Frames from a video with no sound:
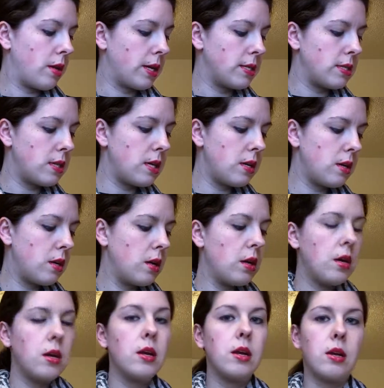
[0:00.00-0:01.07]
That's it.
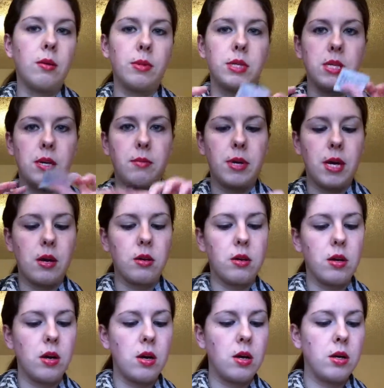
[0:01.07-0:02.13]
I'm going to take my
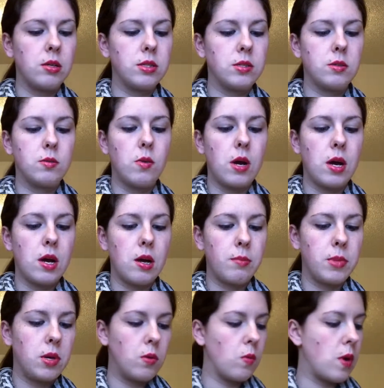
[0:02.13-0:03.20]
alcohol
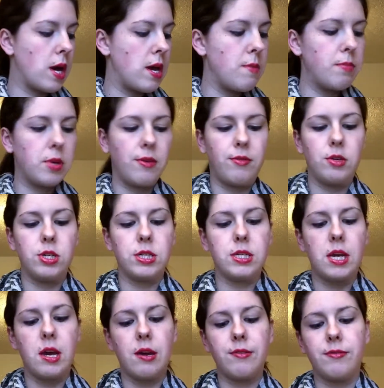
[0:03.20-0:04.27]
swab, wipe. If you
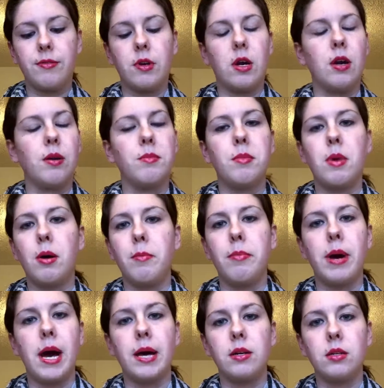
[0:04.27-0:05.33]
just have a
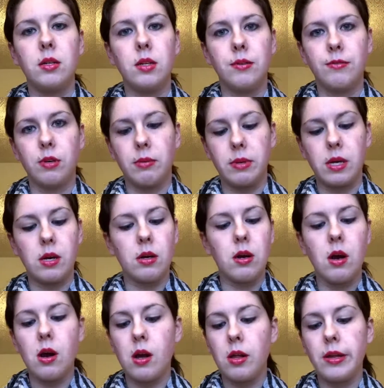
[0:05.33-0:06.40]
bottle of rubbing
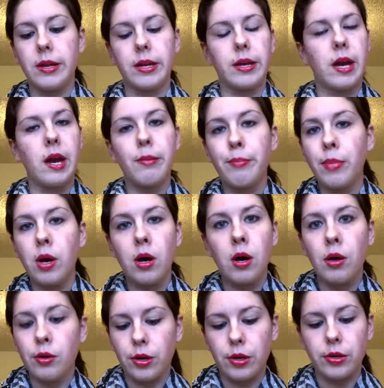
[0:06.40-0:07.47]
alcohol and a cotton
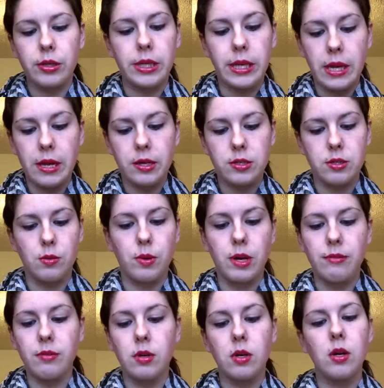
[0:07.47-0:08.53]
ball or Kleenex or
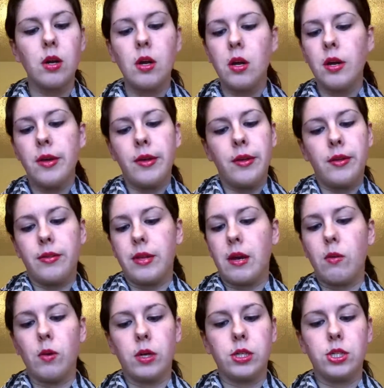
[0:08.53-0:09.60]
whatever,
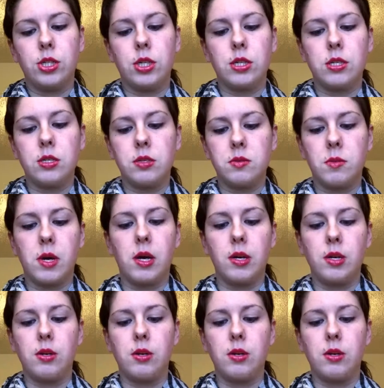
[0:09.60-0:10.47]
that works just as well.